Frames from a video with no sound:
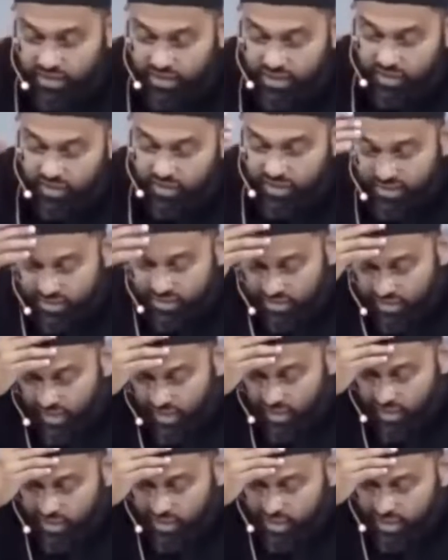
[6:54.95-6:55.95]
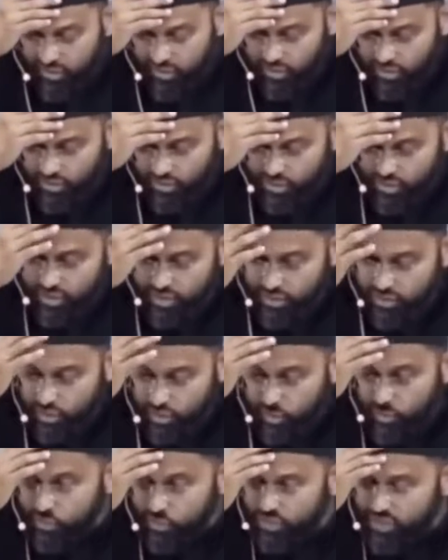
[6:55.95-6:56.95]
There is another
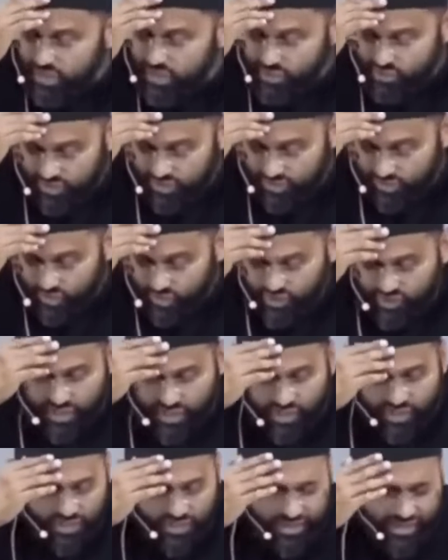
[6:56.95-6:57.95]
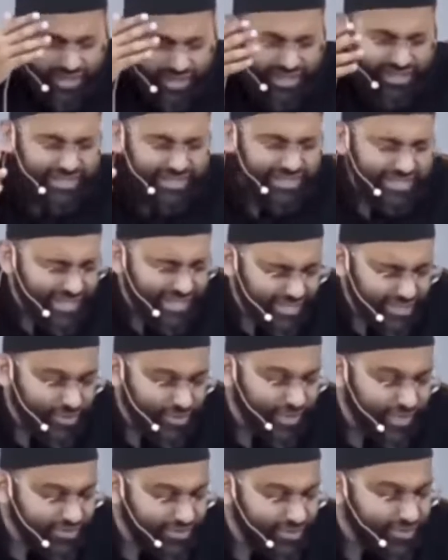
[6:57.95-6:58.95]
interpretation which I hesitate
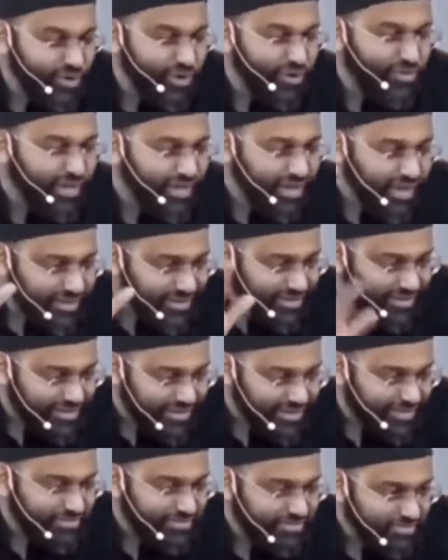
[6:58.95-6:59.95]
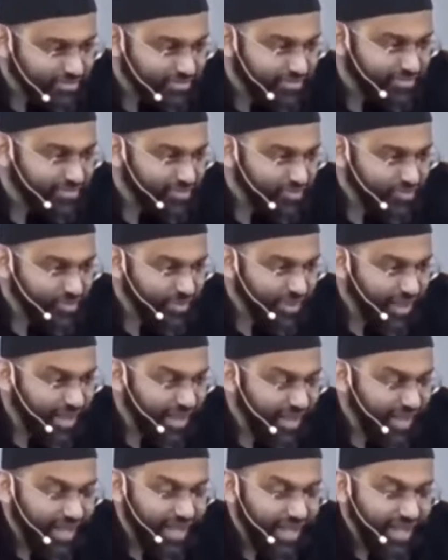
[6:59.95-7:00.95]
to even verbalize.
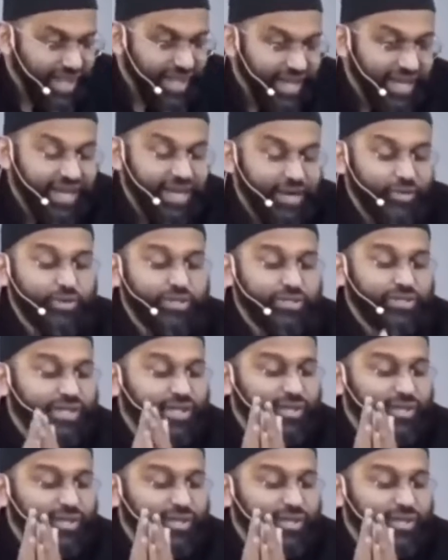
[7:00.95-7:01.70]
And I will